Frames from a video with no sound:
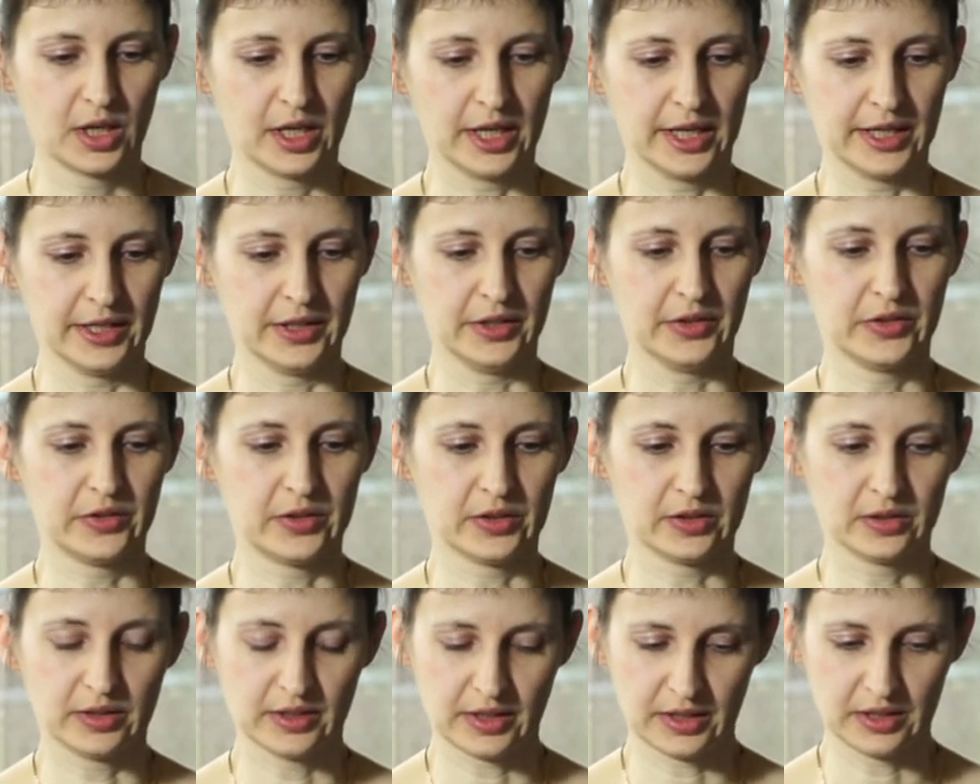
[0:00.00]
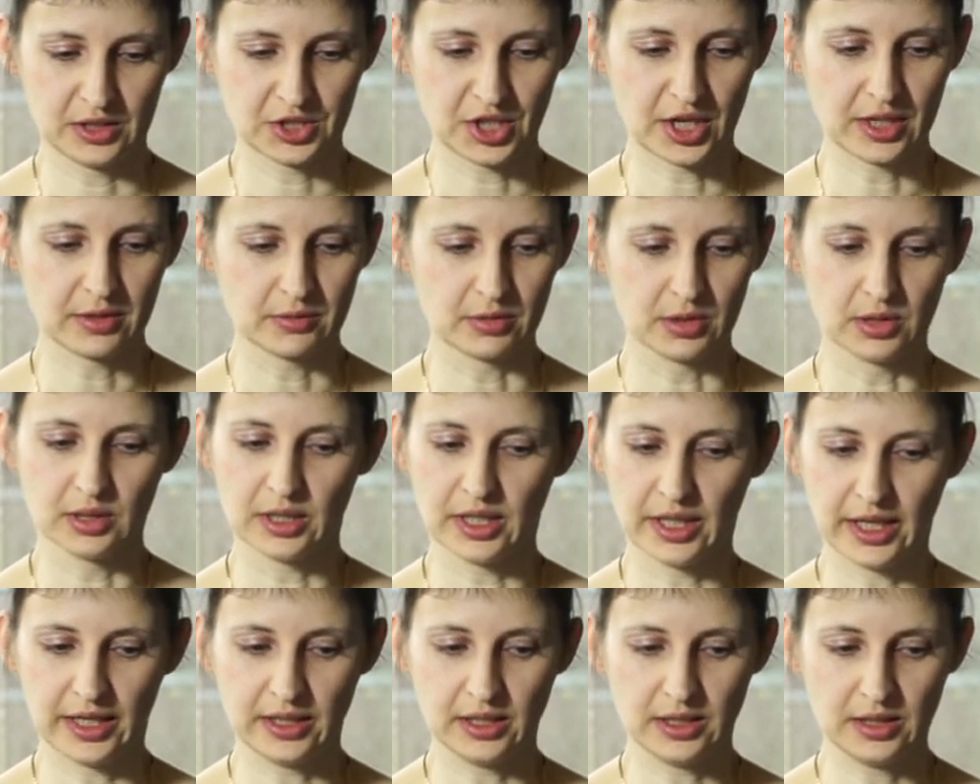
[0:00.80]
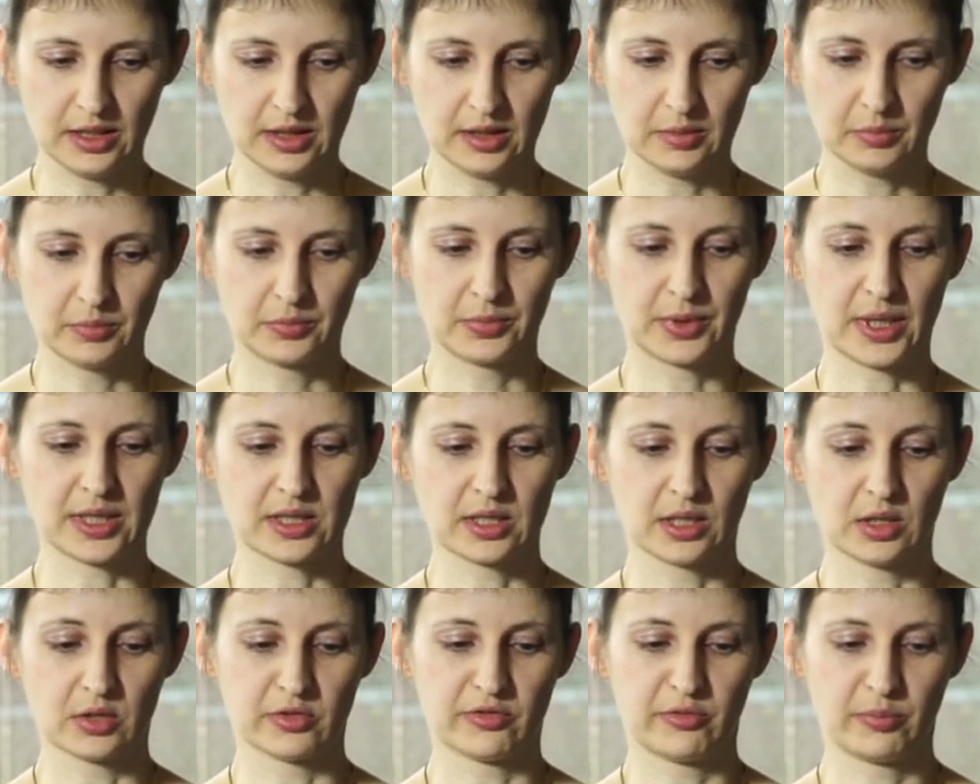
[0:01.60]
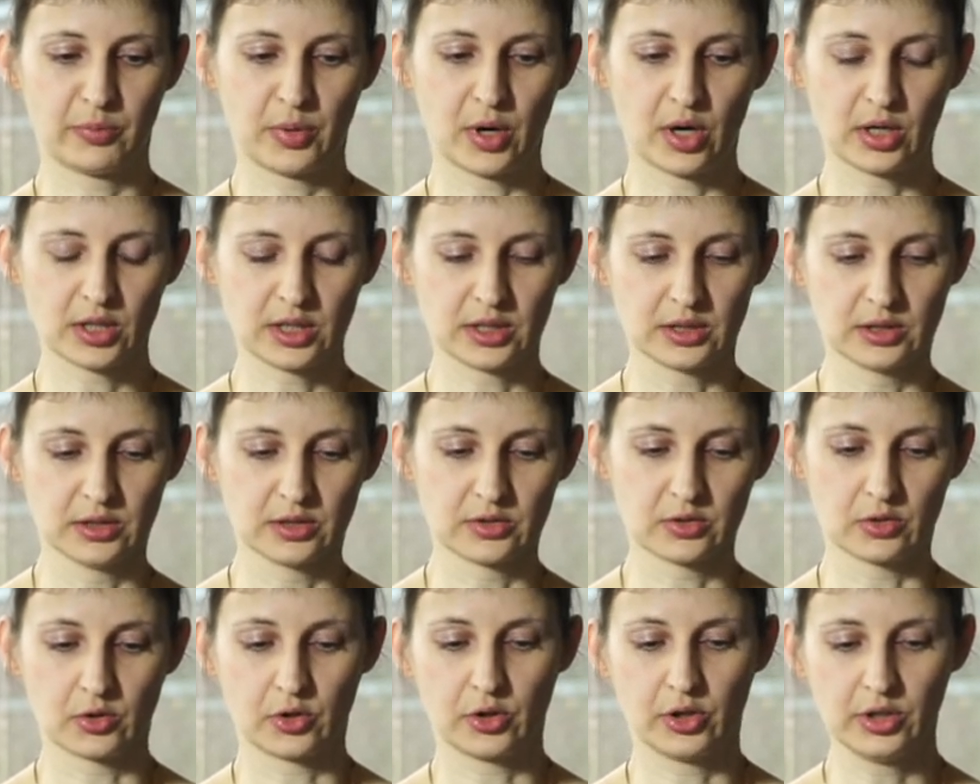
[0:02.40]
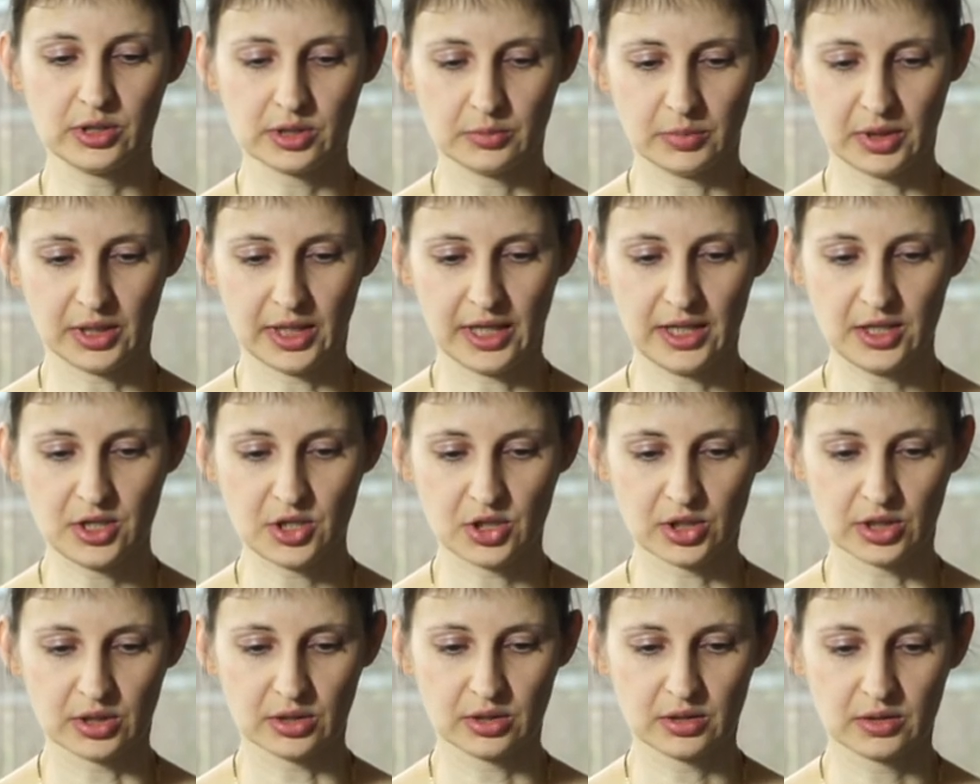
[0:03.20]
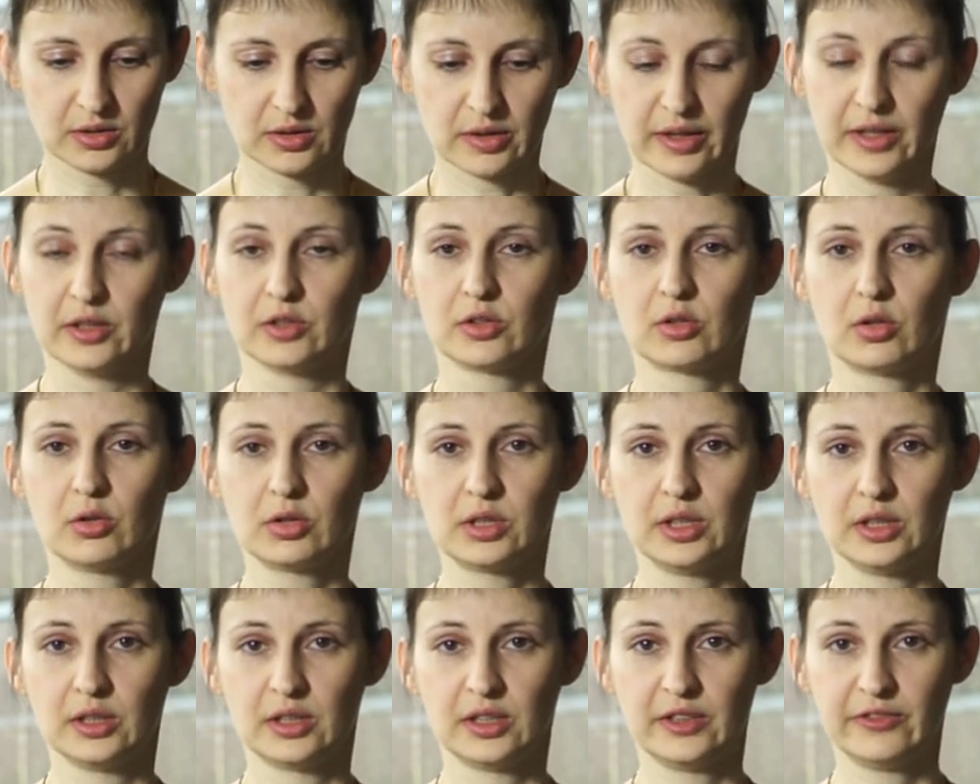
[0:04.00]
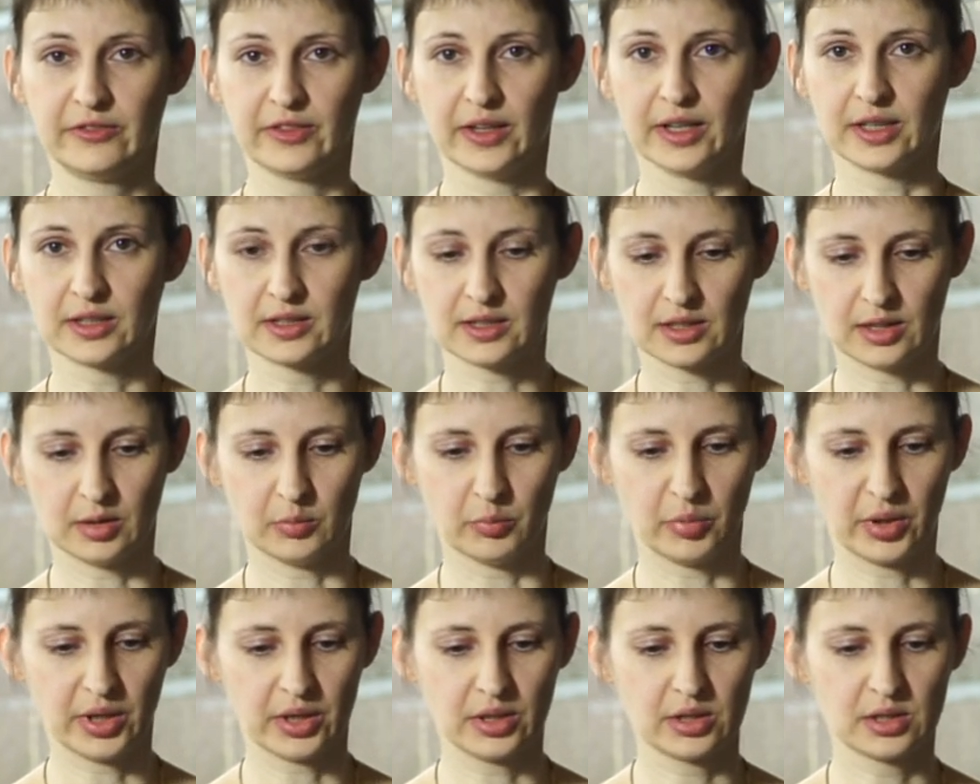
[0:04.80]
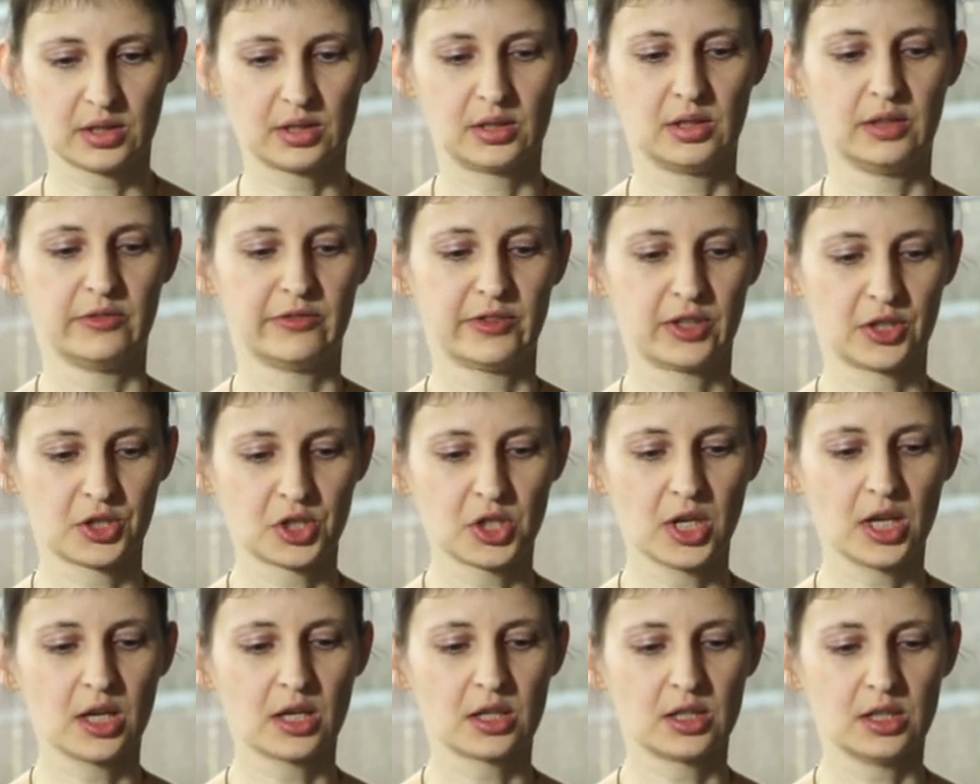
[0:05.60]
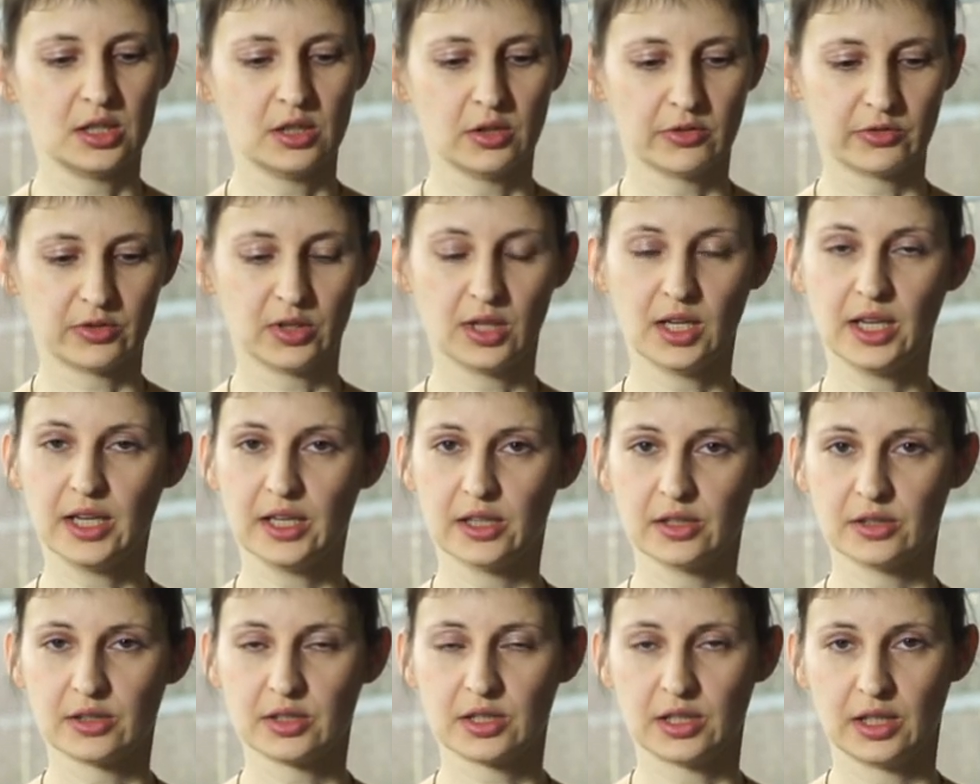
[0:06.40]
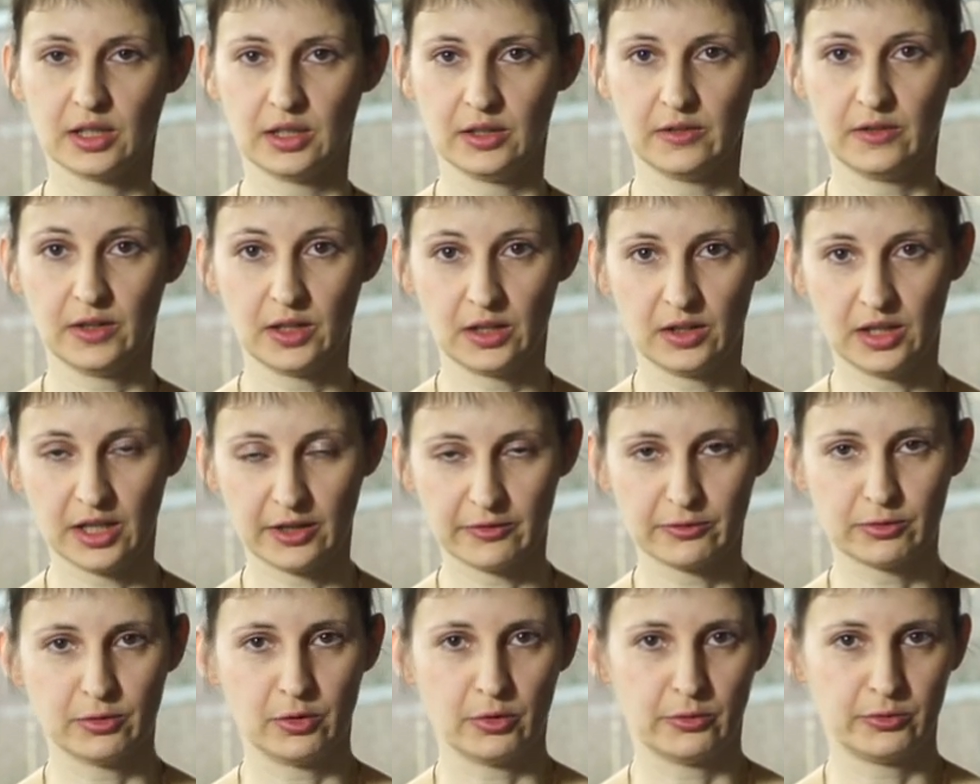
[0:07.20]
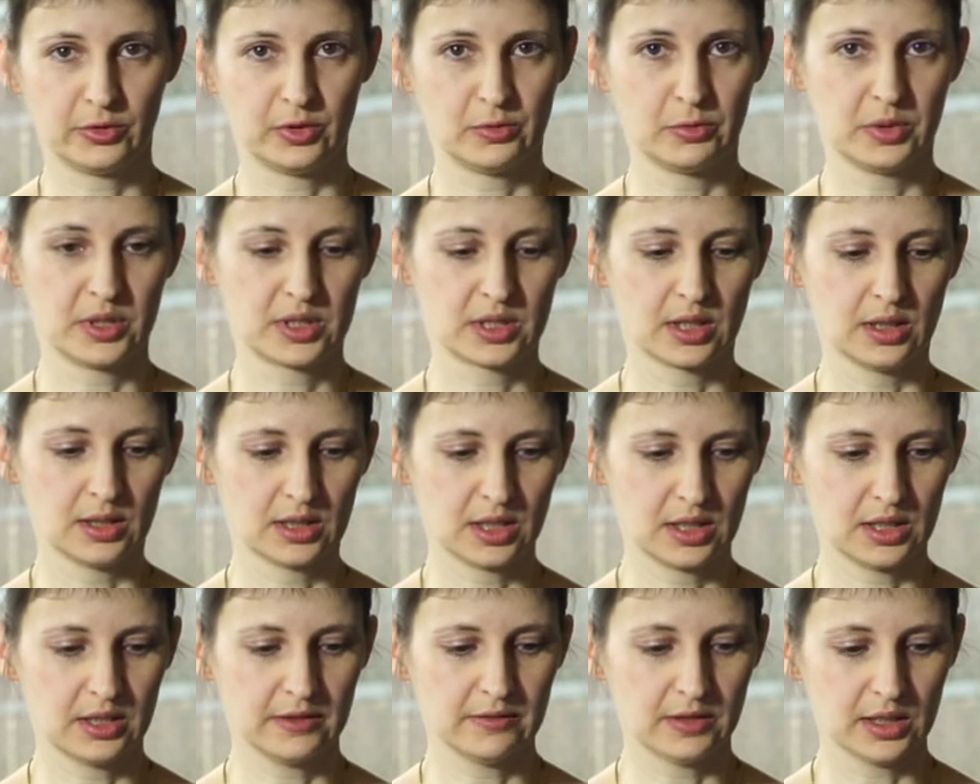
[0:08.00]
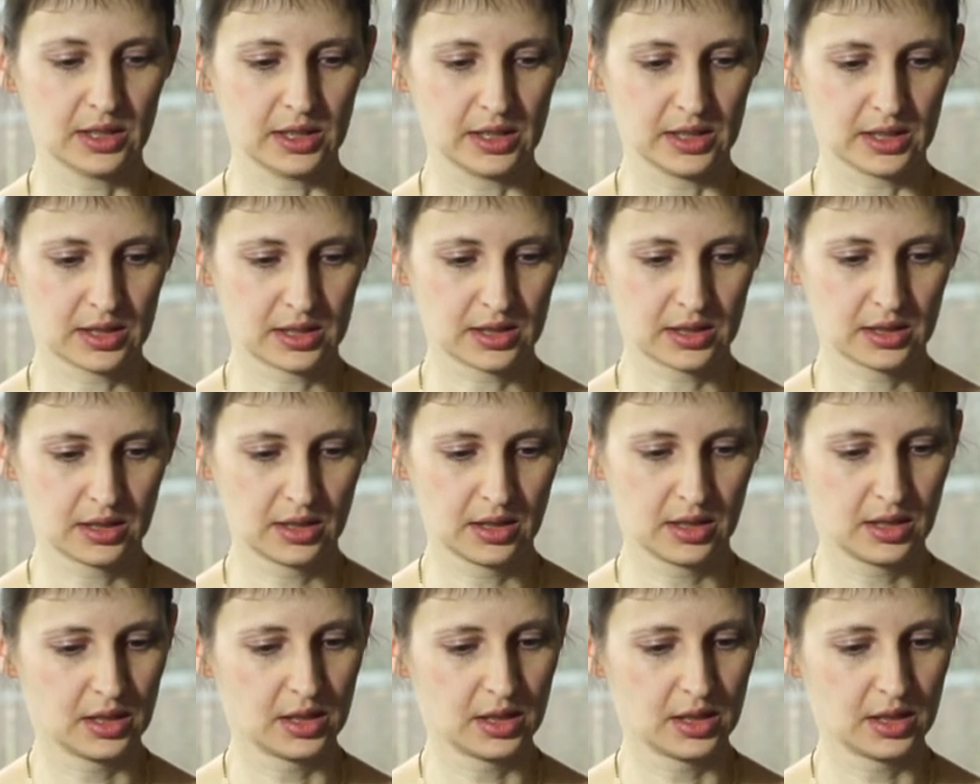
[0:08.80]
And in general, any presence of particles or contamination and coating defects impairs the functionality of the layers and therefore of the resulting device.